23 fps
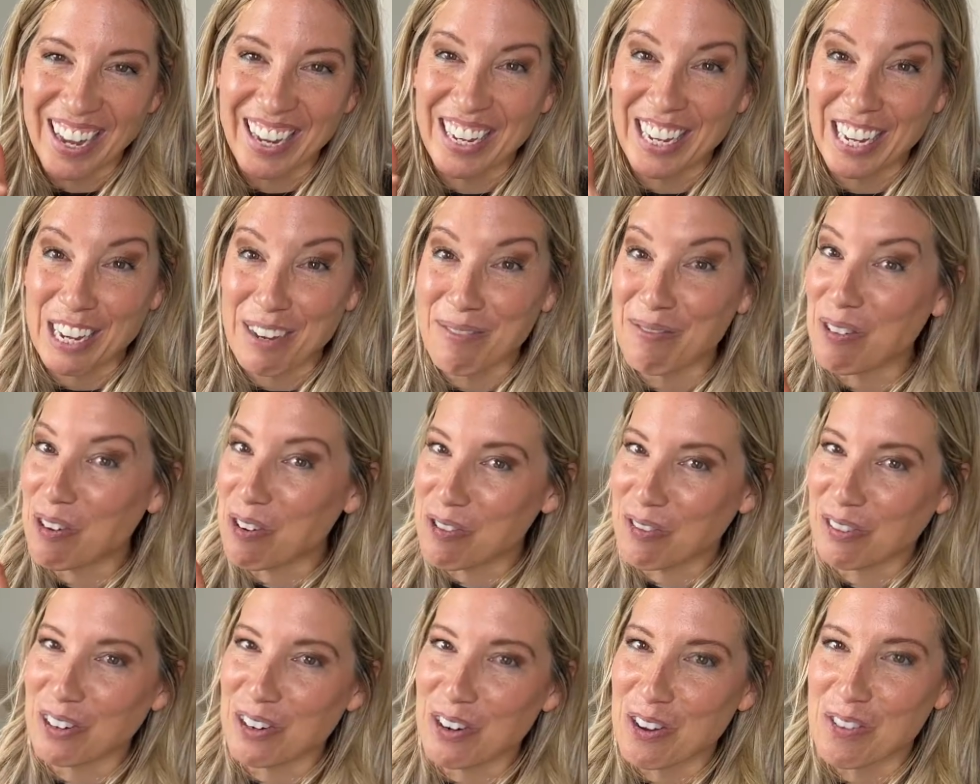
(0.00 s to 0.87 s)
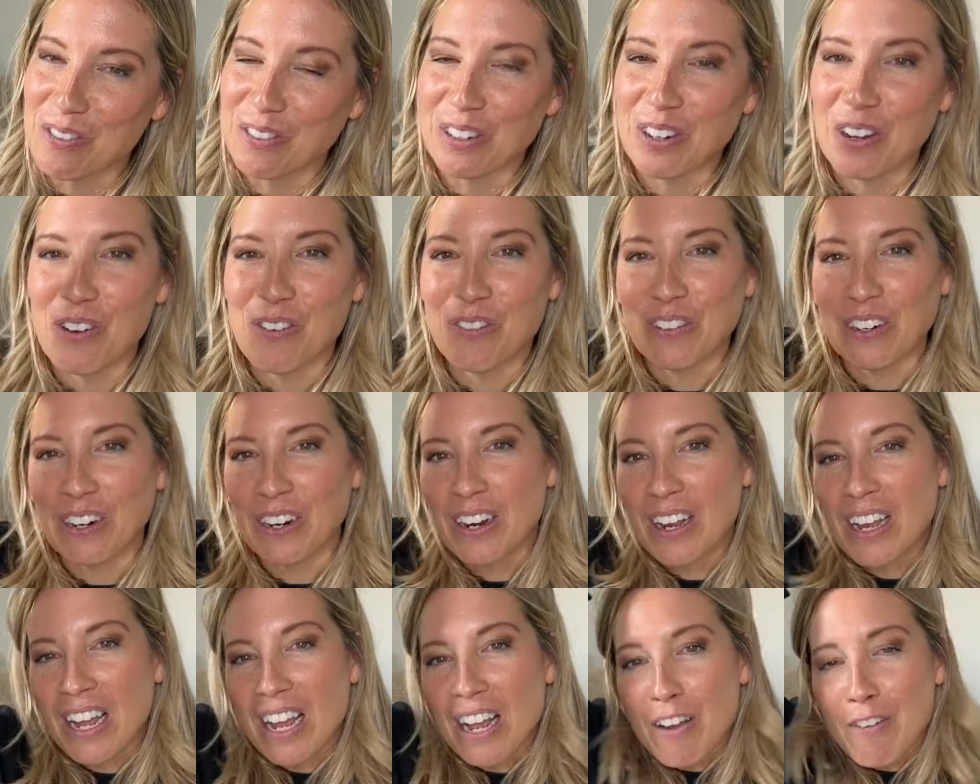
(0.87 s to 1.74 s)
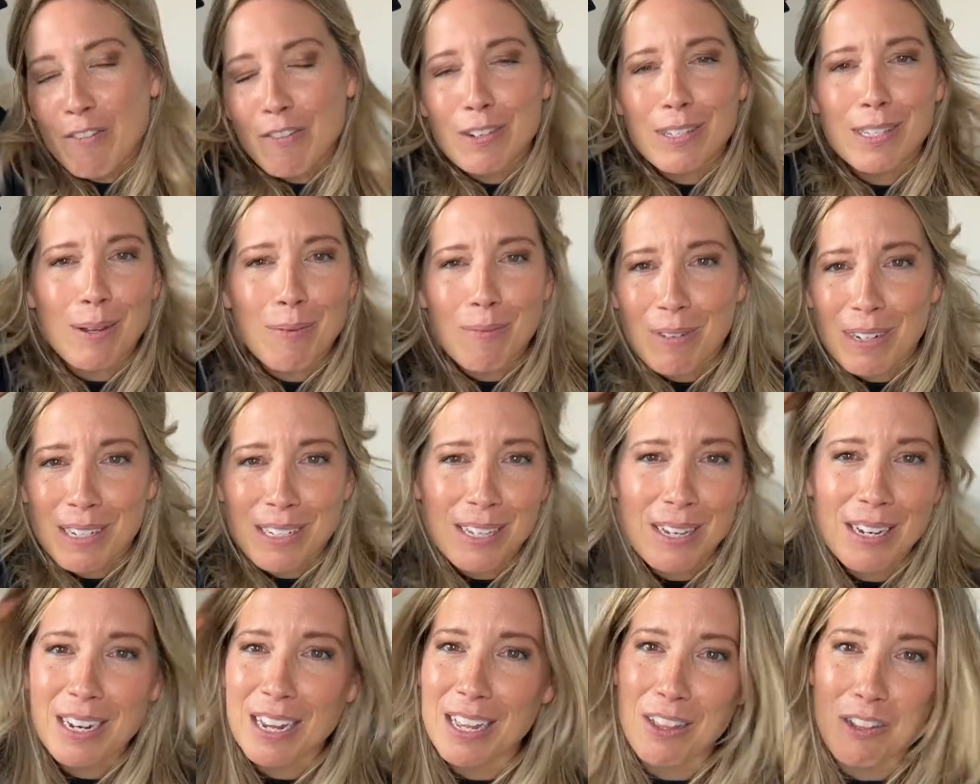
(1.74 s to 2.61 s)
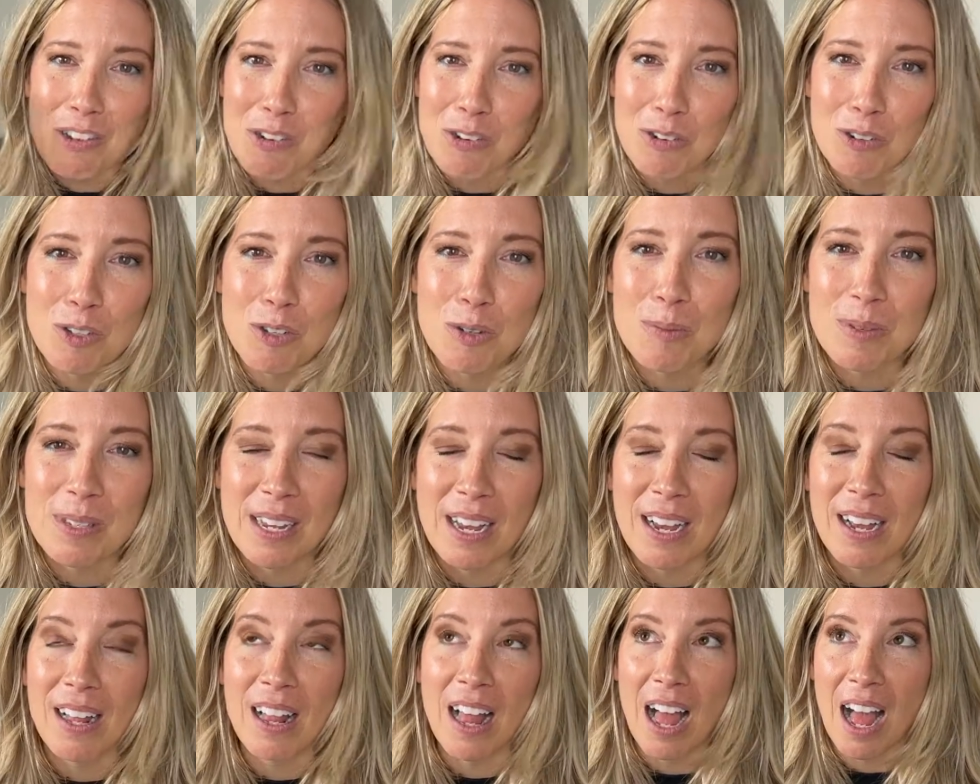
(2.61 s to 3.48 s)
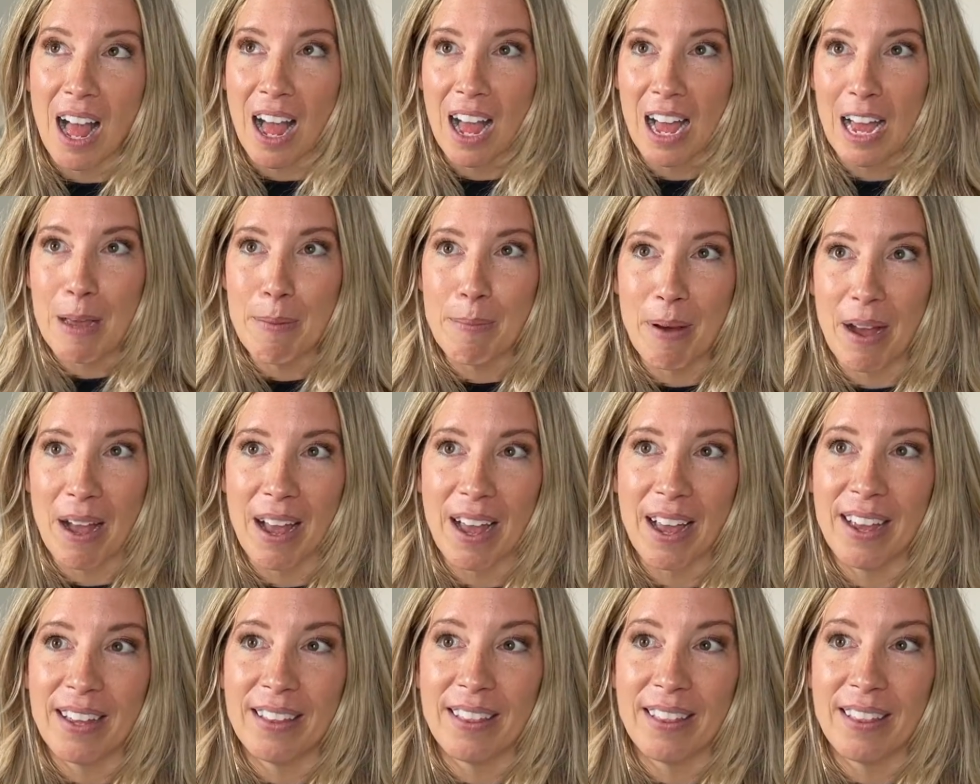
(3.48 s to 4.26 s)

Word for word: I keep over and over and over, for some reason in the Nordstrom sale, I buy